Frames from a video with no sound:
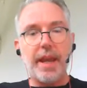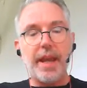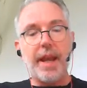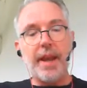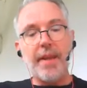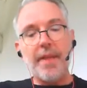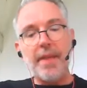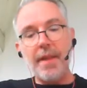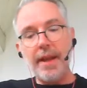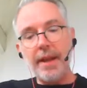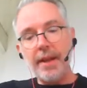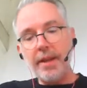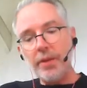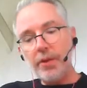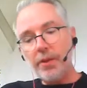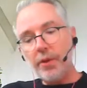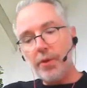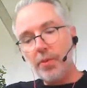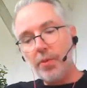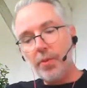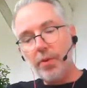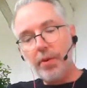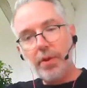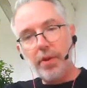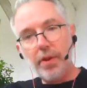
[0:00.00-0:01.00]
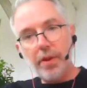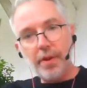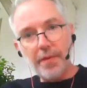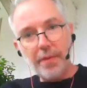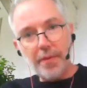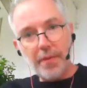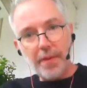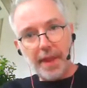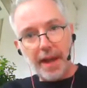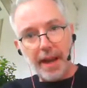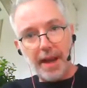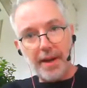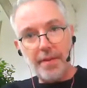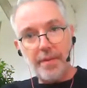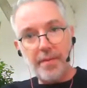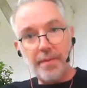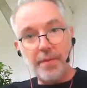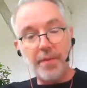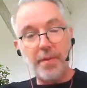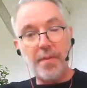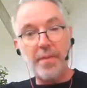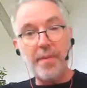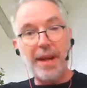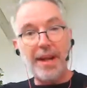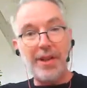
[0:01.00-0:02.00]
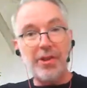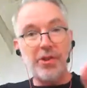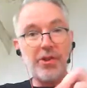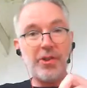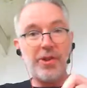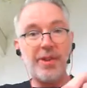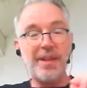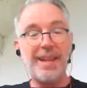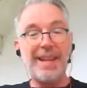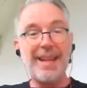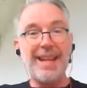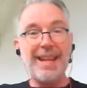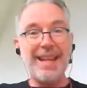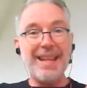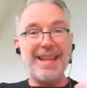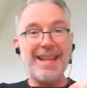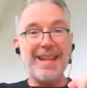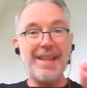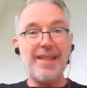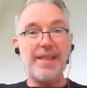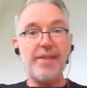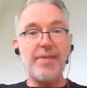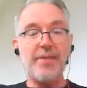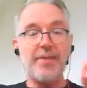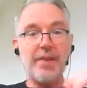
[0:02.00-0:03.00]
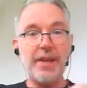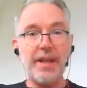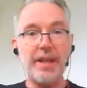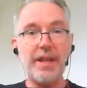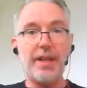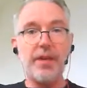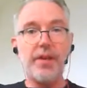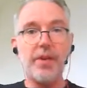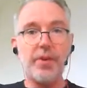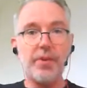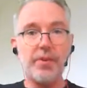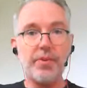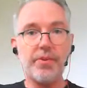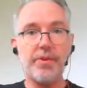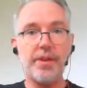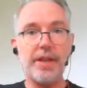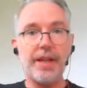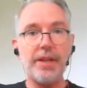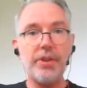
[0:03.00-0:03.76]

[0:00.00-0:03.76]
and then you look for that information in the videos,